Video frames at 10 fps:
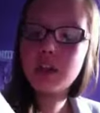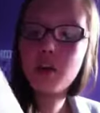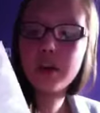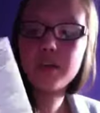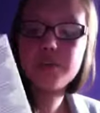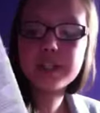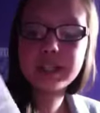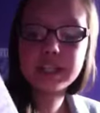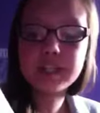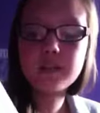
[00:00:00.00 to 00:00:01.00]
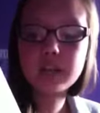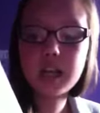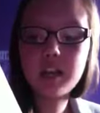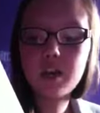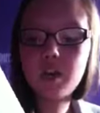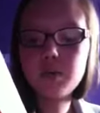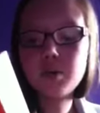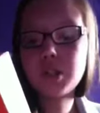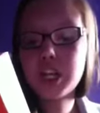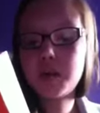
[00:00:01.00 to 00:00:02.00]
Oil-Free Sensitive Skin
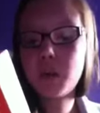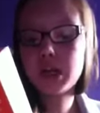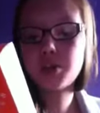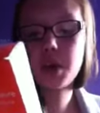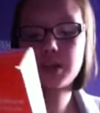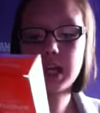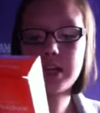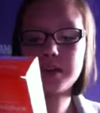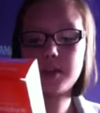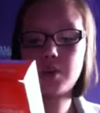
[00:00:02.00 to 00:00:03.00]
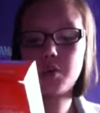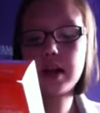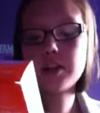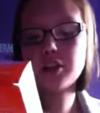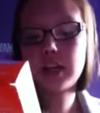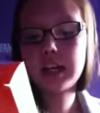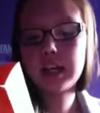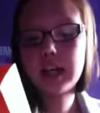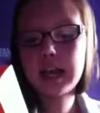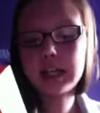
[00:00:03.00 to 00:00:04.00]
Ultra Gel Moisturizer to help soothe red, dry,
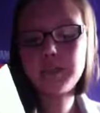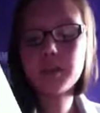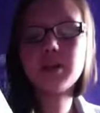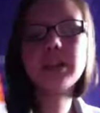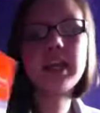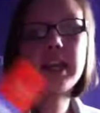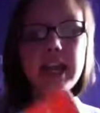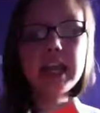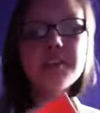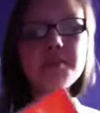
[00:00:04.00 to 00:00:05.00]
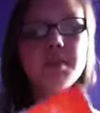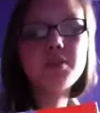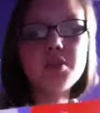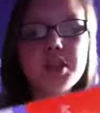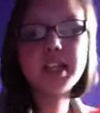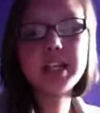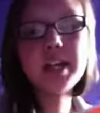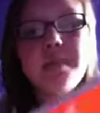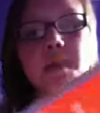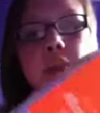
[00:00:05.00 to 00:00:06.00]
and acne-prone skin. Again, it's from
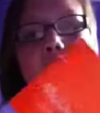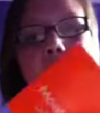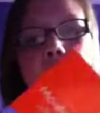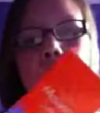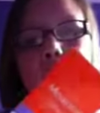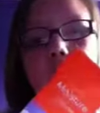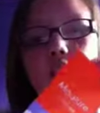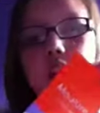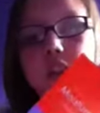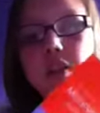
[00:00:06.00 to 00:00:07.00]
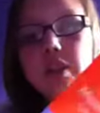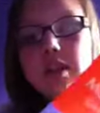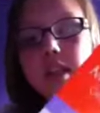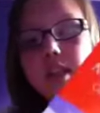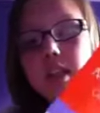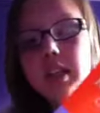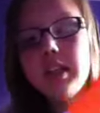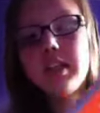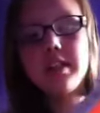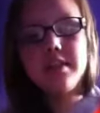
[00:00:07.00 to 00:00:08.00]
Neutrogena. So it looks like
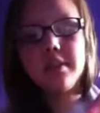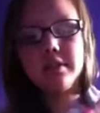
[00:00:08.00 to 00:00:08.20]
this.